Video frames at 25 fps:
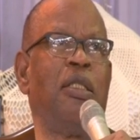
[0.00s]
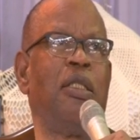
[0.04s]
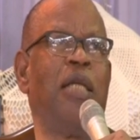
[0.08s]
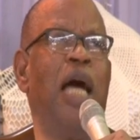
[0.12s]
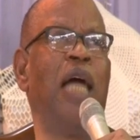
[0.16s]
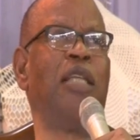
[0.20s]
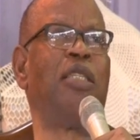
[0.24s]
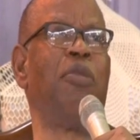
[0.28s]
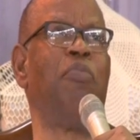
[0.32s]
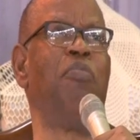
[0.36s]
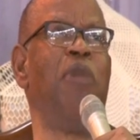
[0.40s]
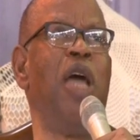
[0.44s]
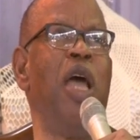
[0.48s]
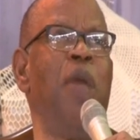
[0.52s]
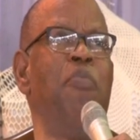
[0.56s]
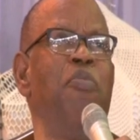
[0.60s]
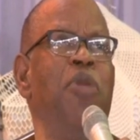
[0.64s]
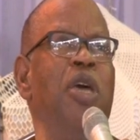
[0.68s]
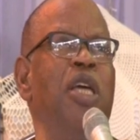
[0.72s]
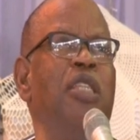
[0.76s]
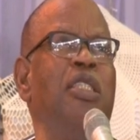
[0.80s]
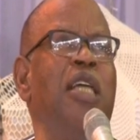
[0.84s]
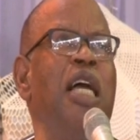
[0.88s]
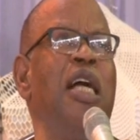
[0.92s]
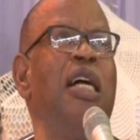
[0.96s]
That may
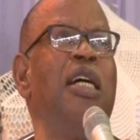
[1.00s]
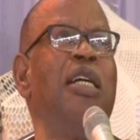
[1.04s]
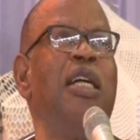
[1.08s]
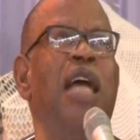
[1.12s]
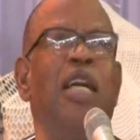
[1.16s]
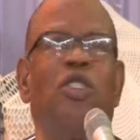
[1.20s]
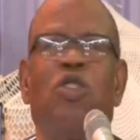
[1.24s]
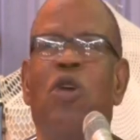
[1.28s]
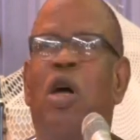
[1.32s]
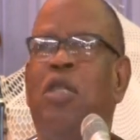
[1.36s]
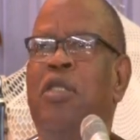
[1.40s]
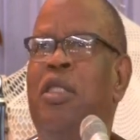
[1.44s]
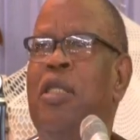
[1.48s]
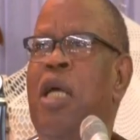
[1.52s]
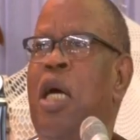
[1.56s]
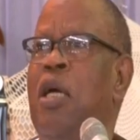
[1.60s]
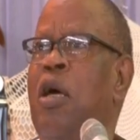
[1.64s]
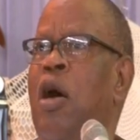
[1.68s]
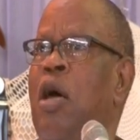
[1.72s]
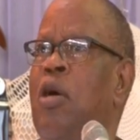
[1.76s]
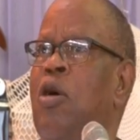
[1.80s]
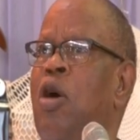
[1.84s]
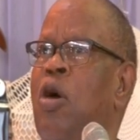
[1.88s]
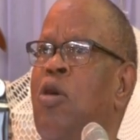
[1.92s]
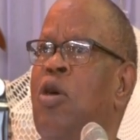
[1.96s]
be the grace, or
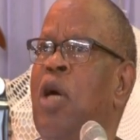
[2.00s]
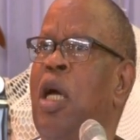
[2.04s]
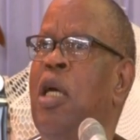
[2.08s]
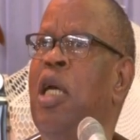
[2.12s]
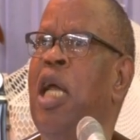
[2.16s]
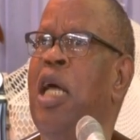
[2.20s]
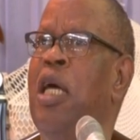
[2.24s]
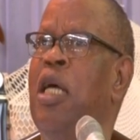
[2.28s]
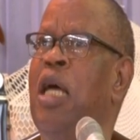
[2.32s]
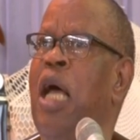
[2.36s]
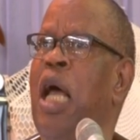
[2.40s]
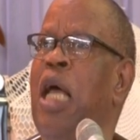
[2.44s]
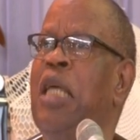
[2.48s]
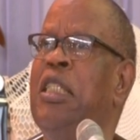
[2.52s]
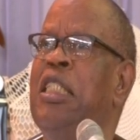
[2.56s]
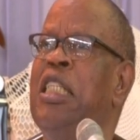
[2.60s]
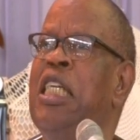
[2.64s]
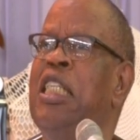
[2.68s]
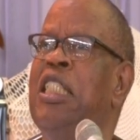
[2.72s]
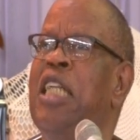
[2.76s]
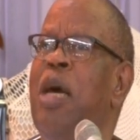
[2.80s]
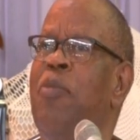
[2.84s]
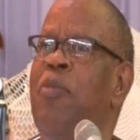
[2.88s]
the